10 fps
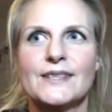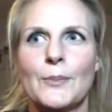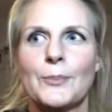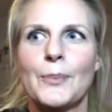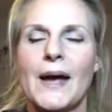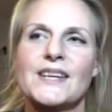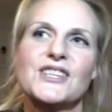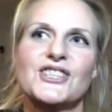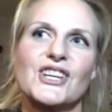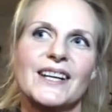some
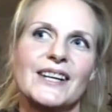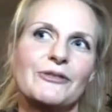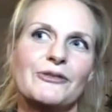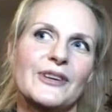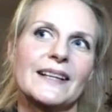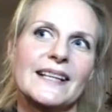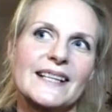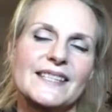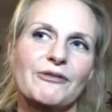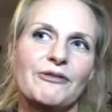passionate
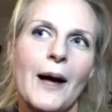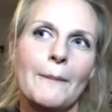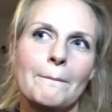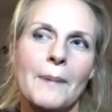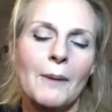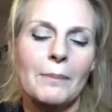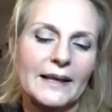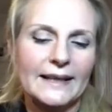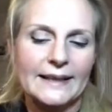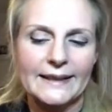feelings, fun,
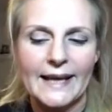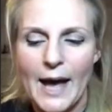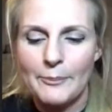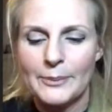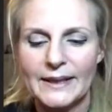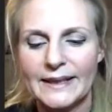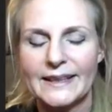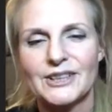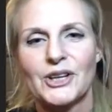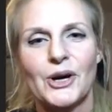bubbling,
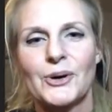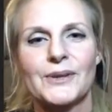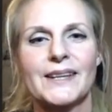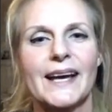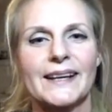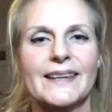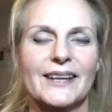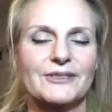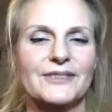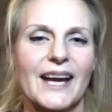happy, like
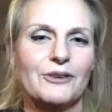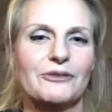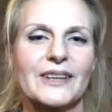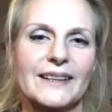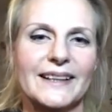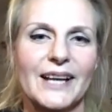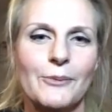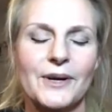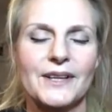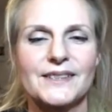that kind of feeling
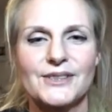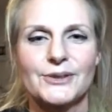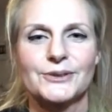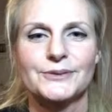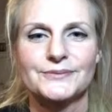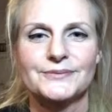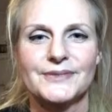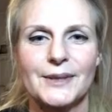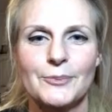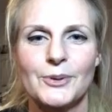I wanted to
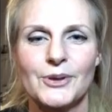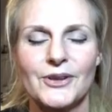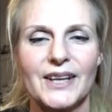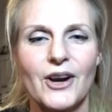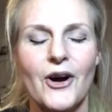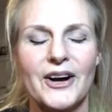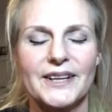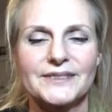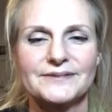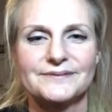put on the
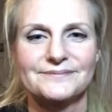card.